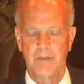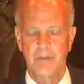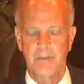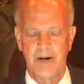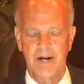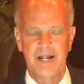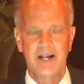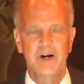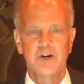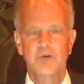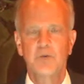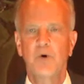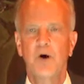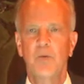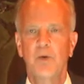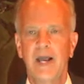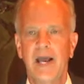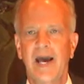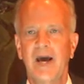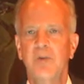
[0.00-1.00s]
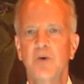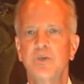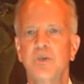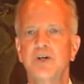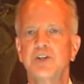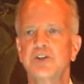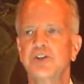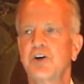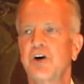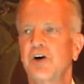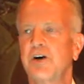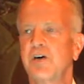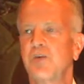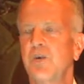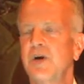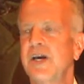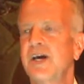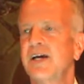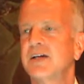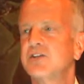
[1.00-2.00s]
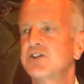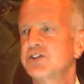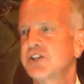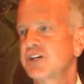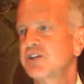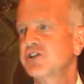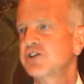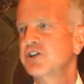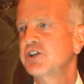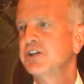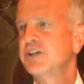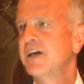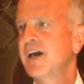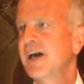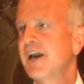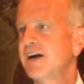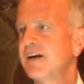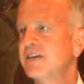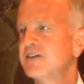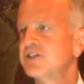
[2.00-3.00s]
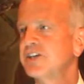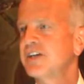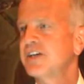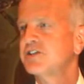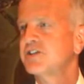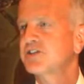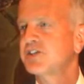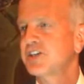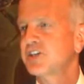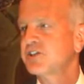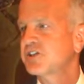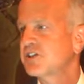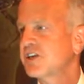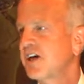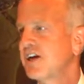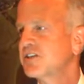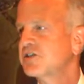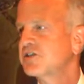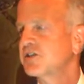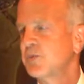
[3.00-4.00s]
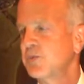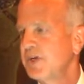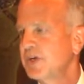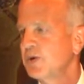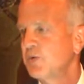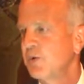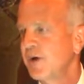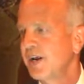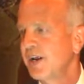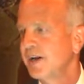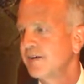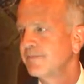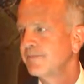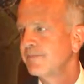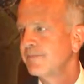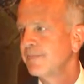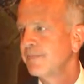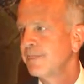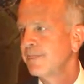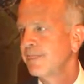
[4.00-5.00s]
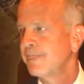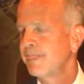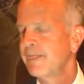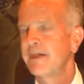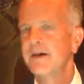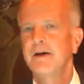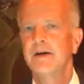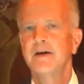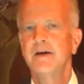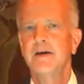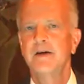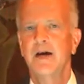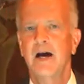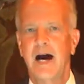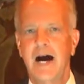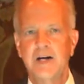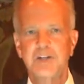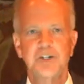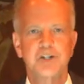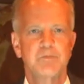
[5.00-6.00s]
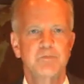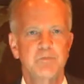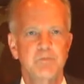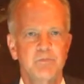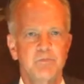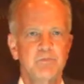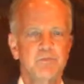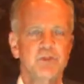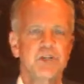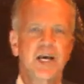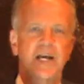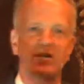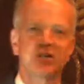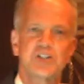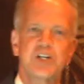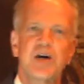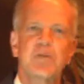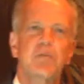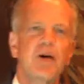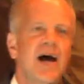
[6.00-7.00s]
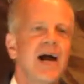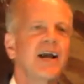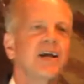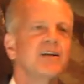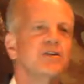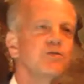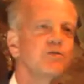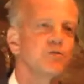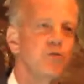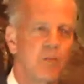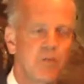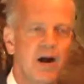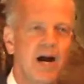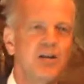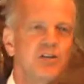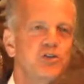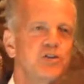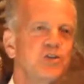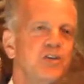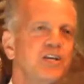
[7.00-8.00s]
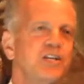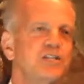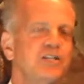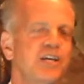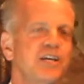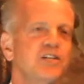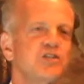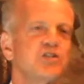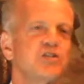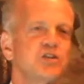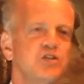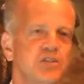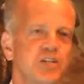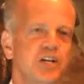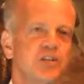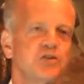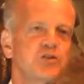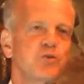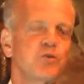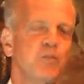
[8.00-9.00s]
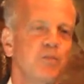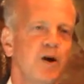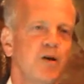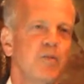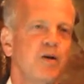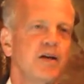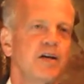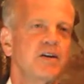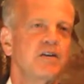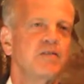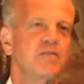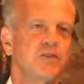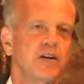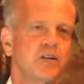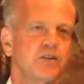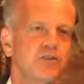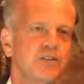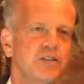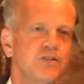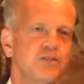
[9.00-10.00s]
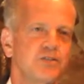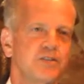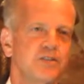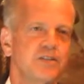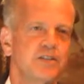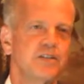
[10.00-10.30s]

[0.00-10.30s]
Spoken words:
But here's what we had when we started. We had six good candidates in six states that we could win in. I should take a step back and remind you that it takes six Republican victories